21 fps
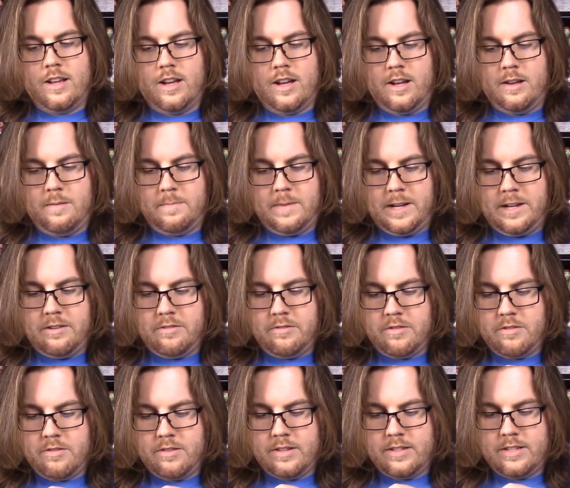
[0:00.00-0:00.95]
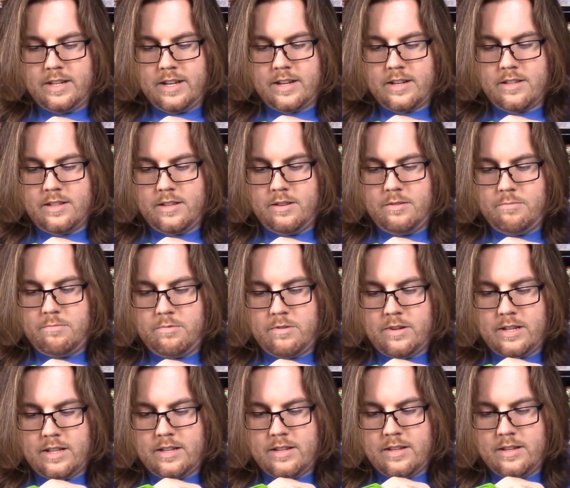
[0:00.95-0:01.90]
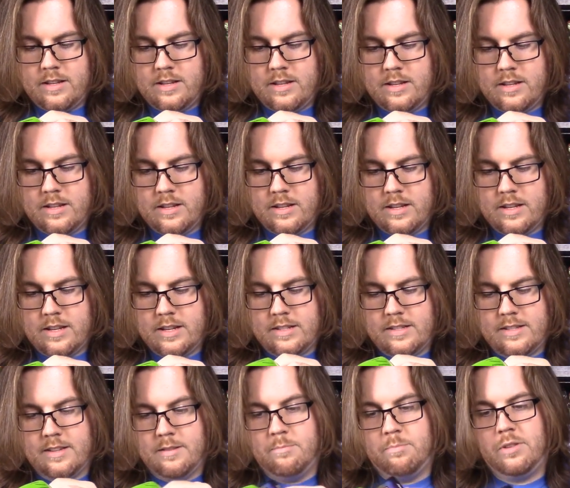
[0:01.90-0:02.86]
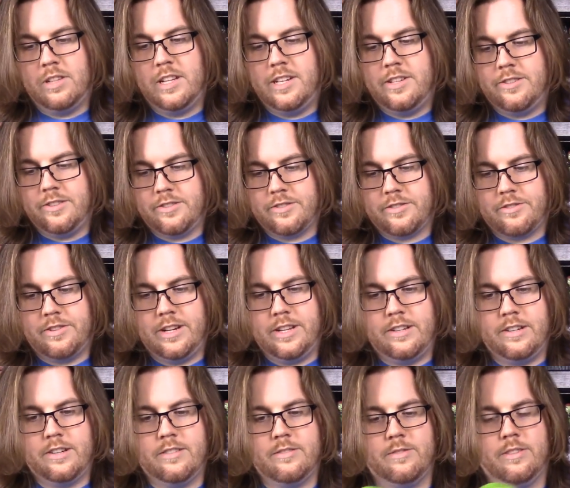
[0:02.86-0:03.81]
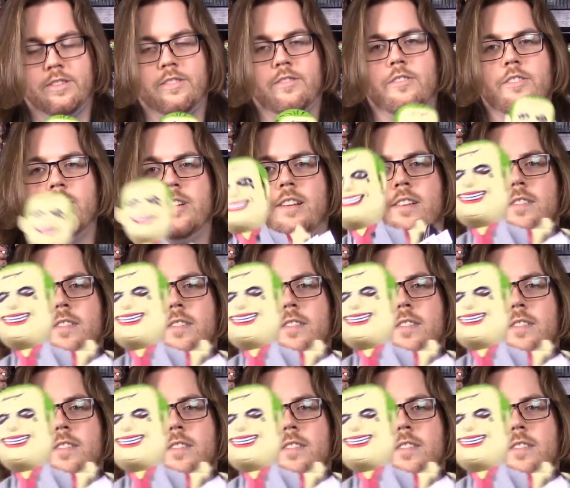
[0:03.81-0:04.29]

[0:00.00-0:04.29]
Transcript: Um, I don't know exactly what. It's a Bleachers Creatures, which of course